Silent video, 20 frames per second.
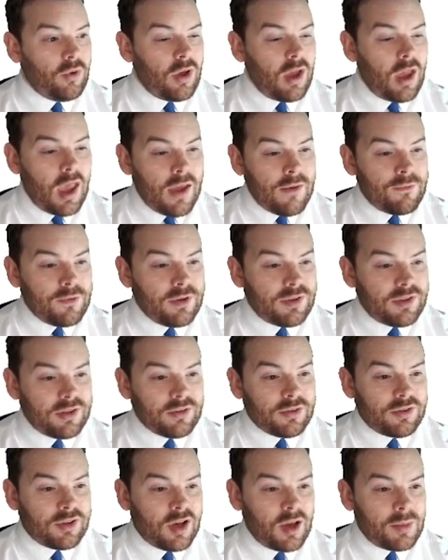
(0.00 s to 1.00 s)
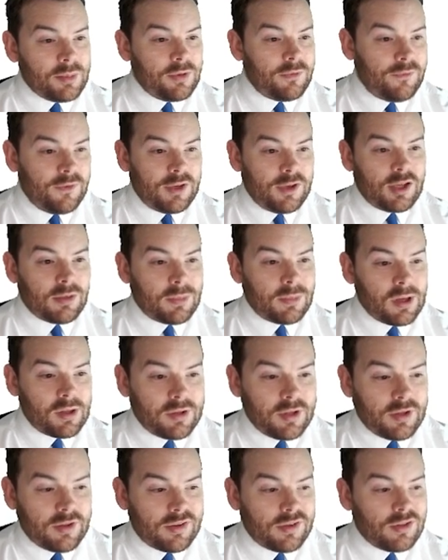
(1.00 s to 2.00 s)
every single time you think about
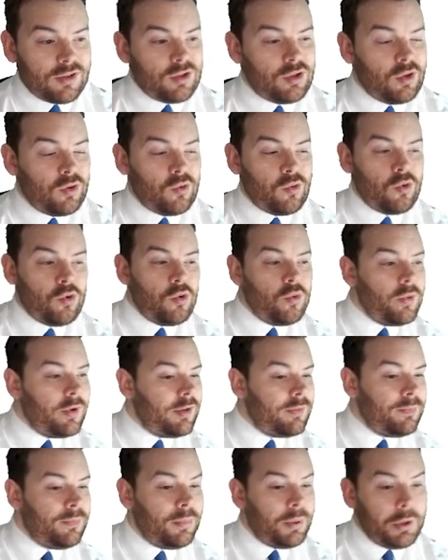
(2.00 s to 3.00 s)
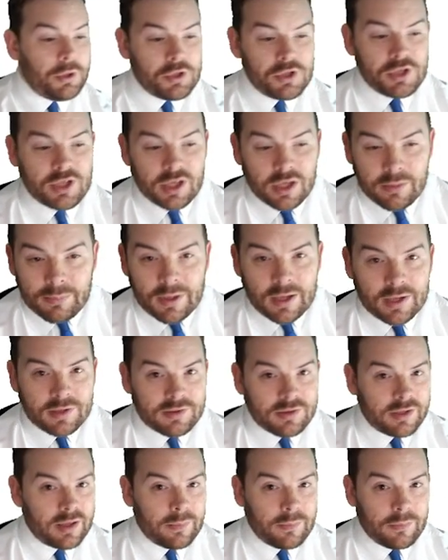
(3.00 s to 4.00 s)
this, you're always pushing it back
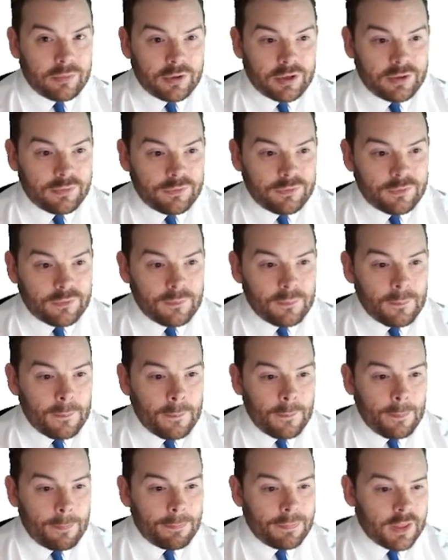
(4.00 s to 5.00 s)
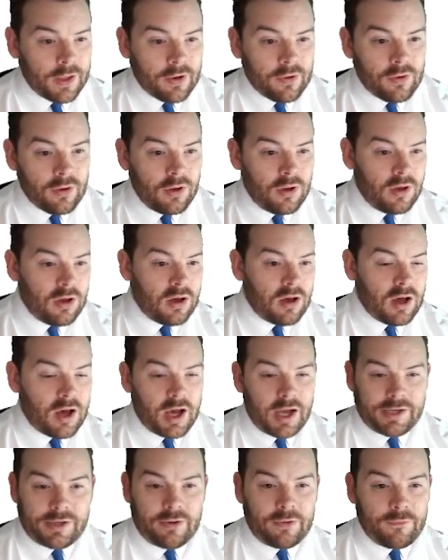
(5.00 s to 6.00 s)
to that brief. Now,
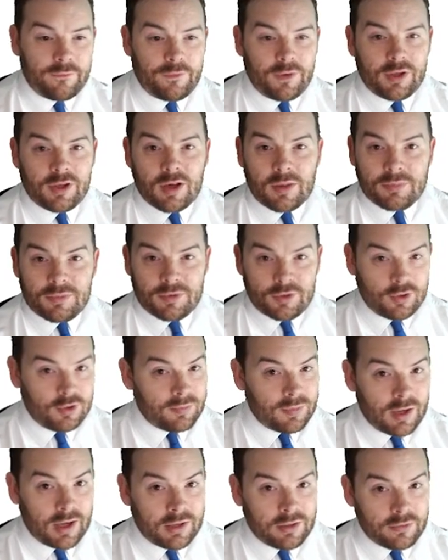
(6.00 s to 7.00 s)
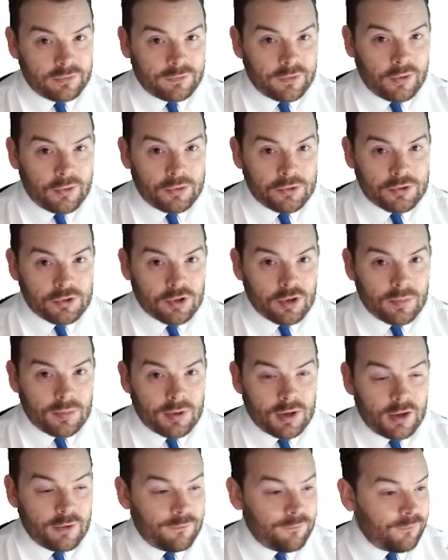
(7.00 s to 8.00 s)
I don't think I'm too bad at Photoshop.
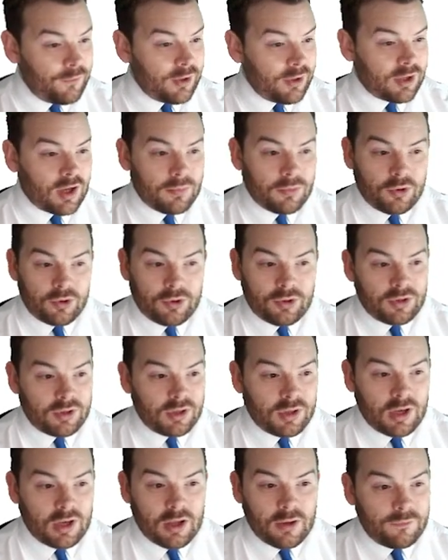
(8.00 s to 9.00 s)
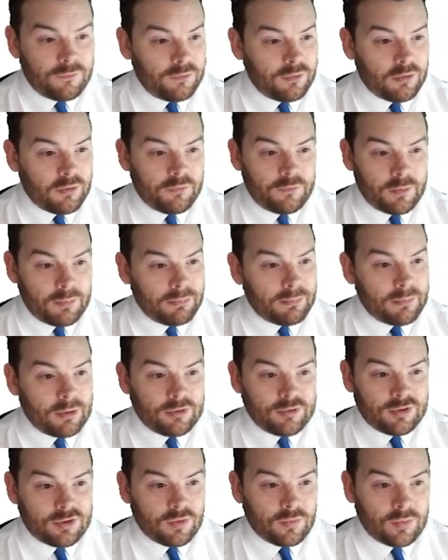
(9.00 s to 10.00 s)
I think I'm good enough for, for
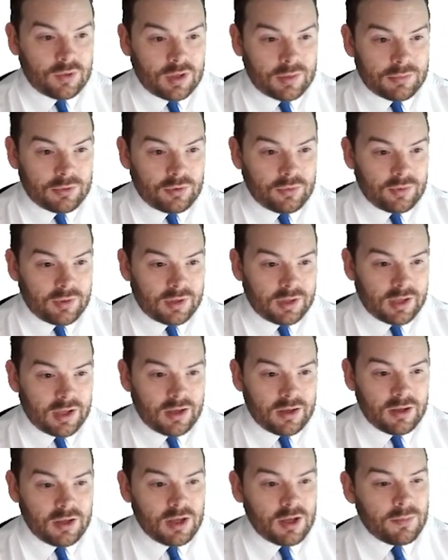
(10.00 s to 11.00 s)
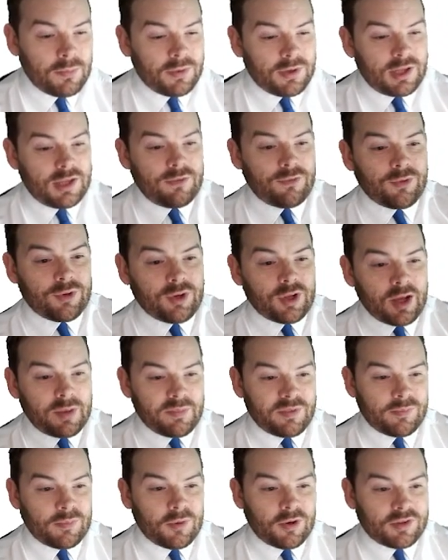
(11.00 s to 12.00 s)
most of what I'm doing there. But even I'm
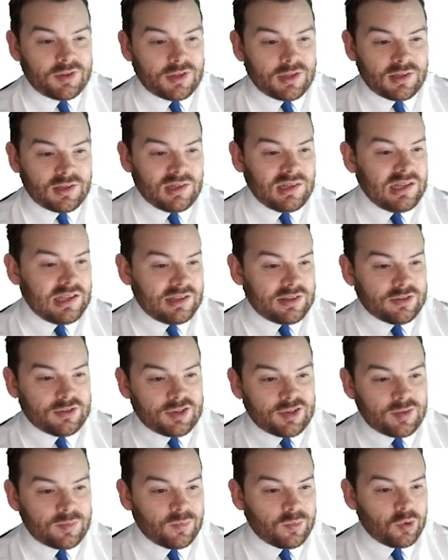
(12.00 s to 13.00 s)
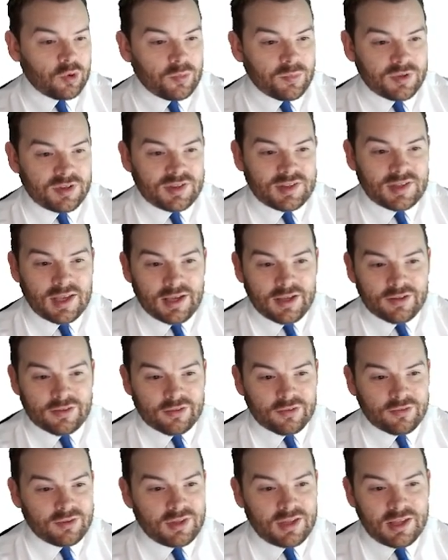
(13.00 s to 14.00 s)
spotting little small mistakes
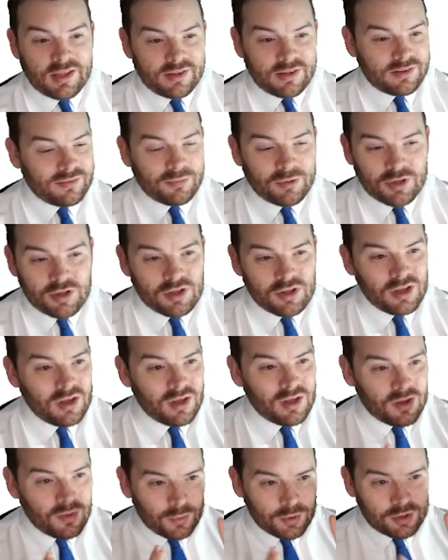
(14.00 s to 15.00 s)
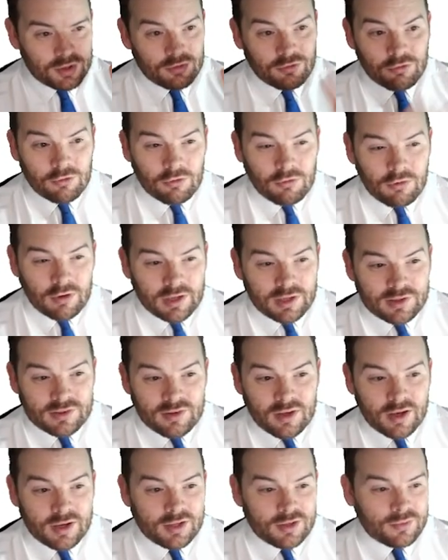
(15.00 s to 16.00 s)
on this, which which are already
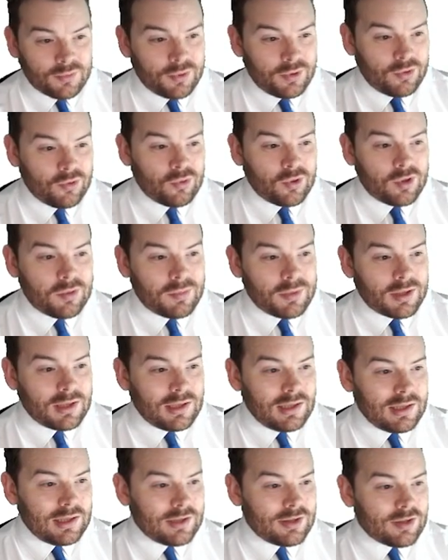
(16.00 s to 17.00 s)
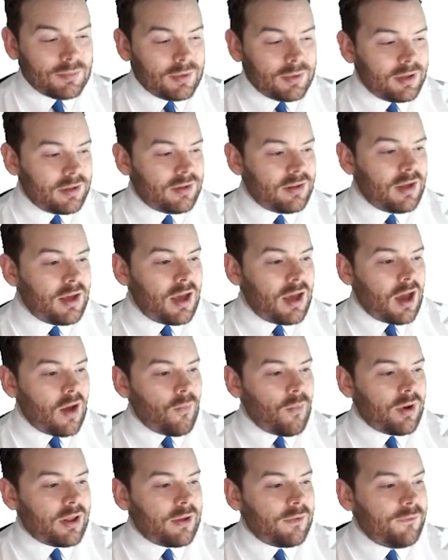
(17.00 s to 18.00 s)
starting to annoy me a little bit. And
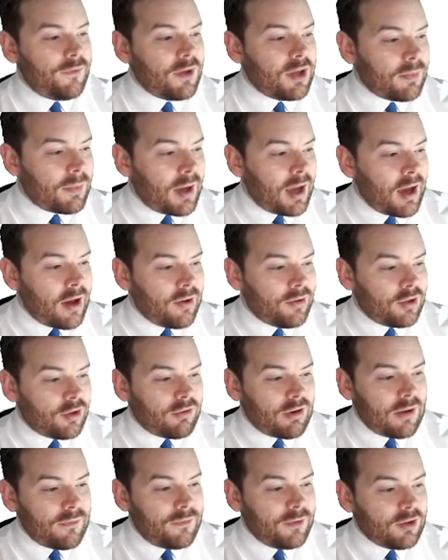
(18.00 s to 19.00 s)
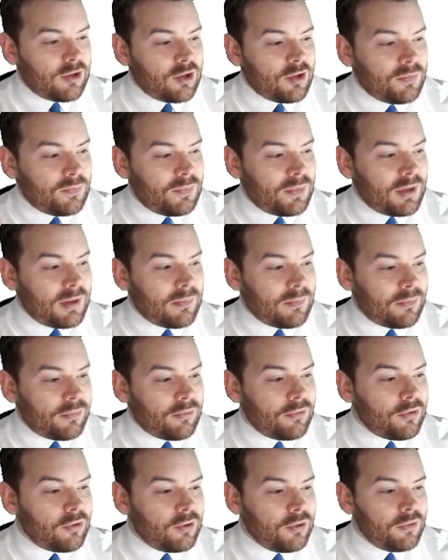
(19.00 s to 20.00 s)
when I think about how the graphic could be
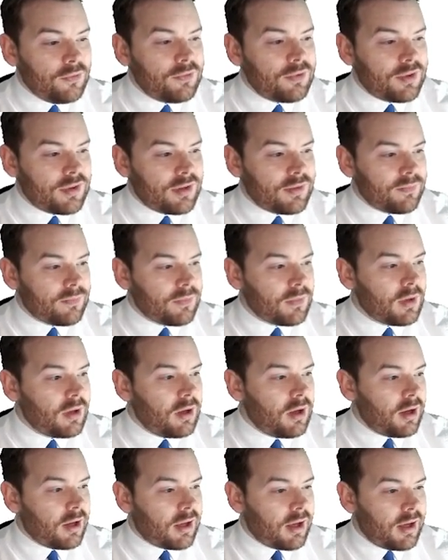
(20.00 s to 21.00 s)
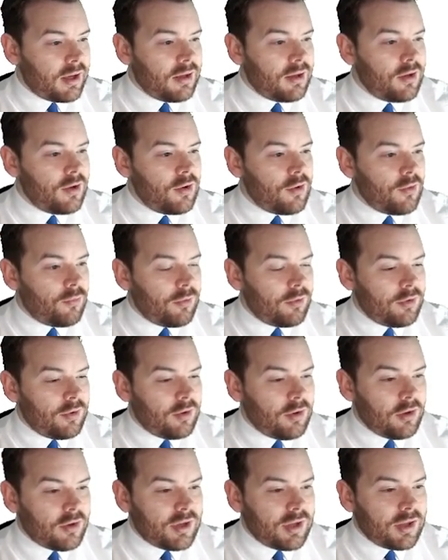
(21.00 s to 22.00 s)
improved, okay,
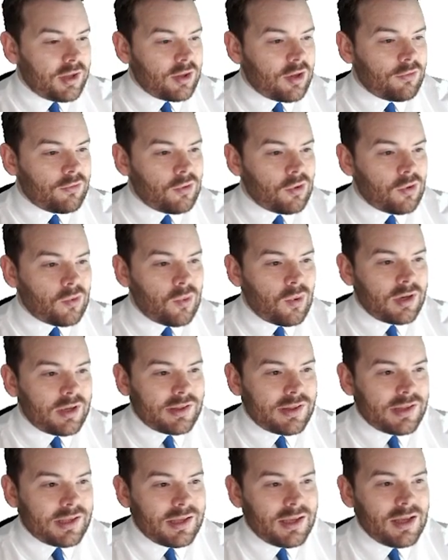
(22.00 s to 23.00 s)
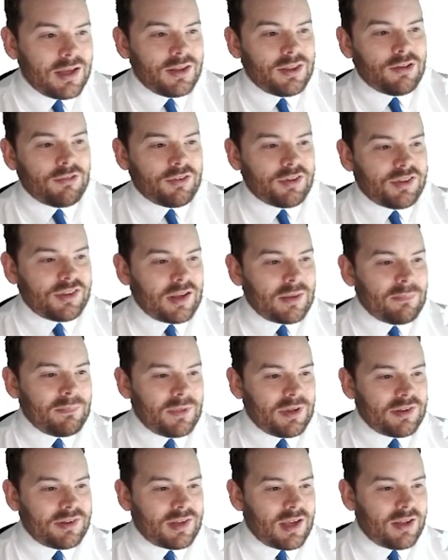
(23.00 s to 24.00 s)
looking at the overall quality, there are some
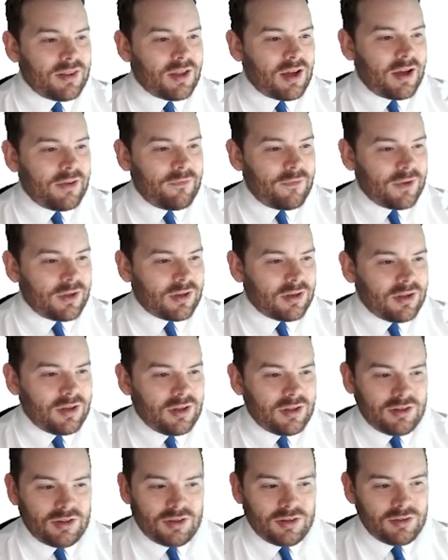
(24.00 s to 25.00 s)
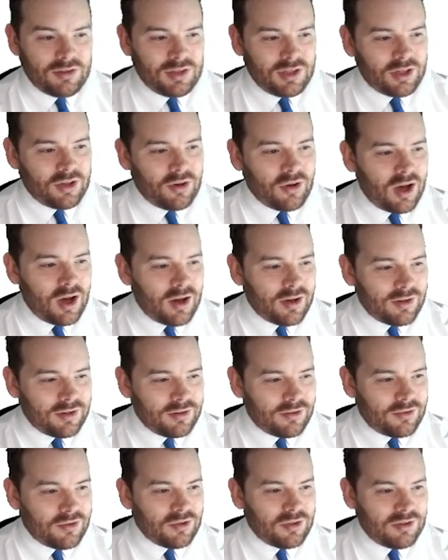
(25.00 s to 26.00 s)
bits there that I think are, uh, you know aren't
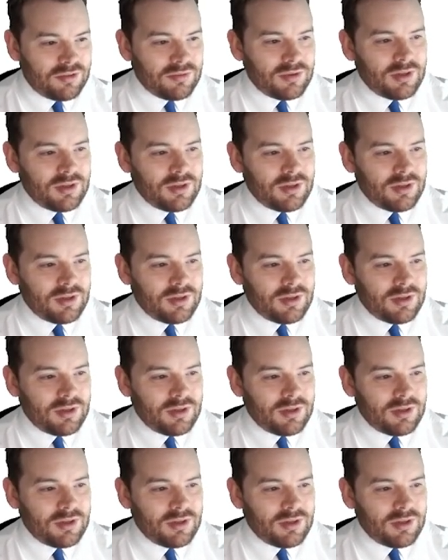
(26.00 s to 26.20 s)
as good.